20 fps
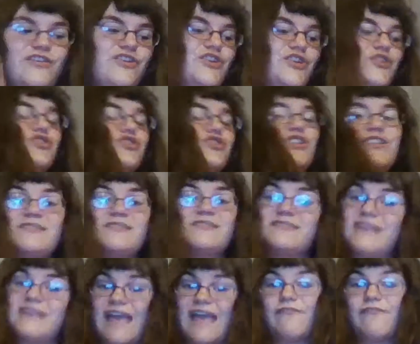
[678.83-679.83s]
you should
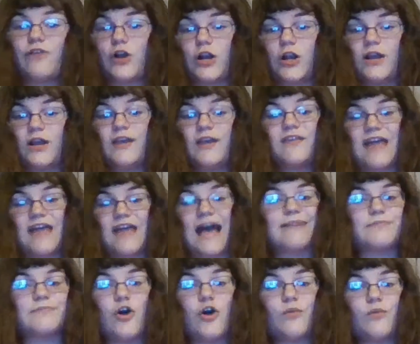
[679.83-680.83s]
savor
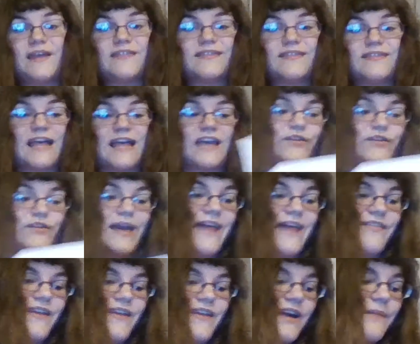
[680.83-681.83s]
that moment that you
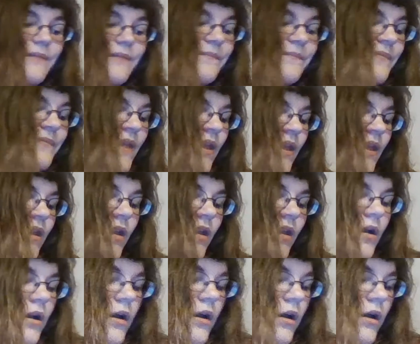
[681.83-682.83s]
had there.
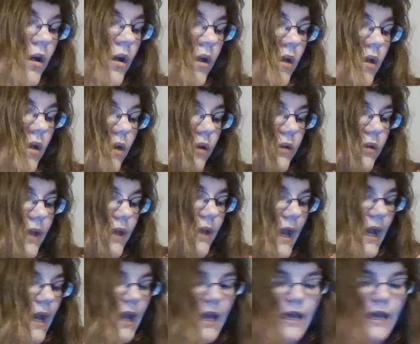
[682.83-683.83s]

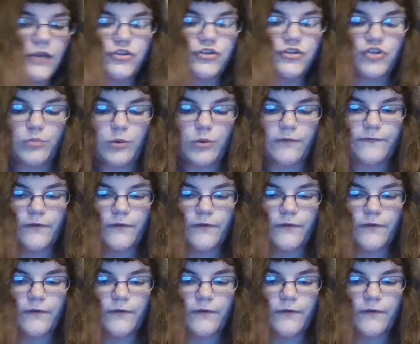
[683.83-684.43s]
Okay, 2 more